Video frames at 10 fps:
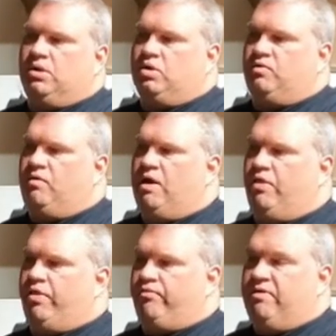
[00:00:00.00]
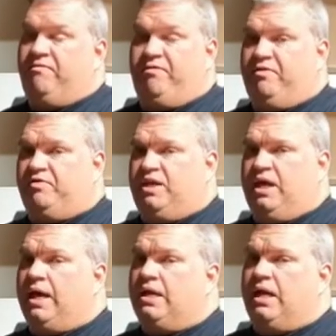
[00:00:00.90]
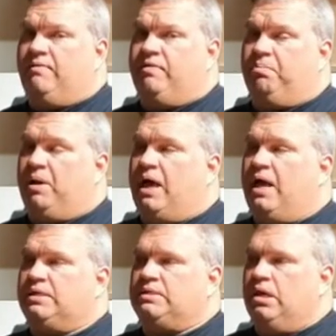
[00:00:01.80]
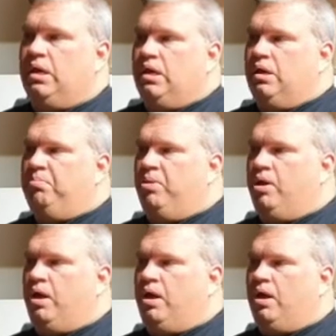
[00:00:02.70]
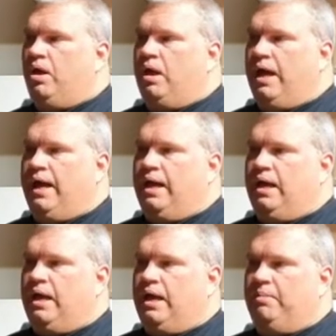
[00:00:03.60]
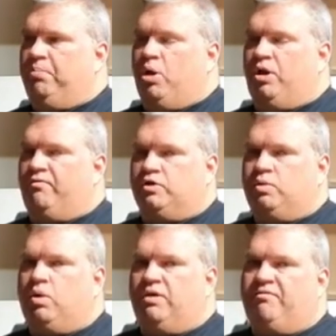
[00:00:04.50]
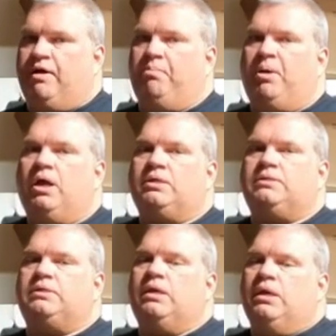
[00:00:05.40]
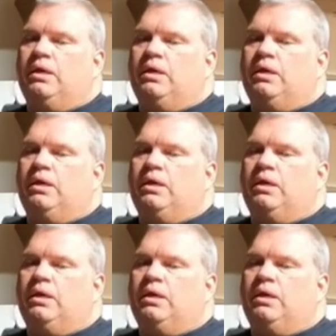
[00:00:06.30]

It goes for around 350. I didn't have the box, but uh, I had bought it for 25 bucks.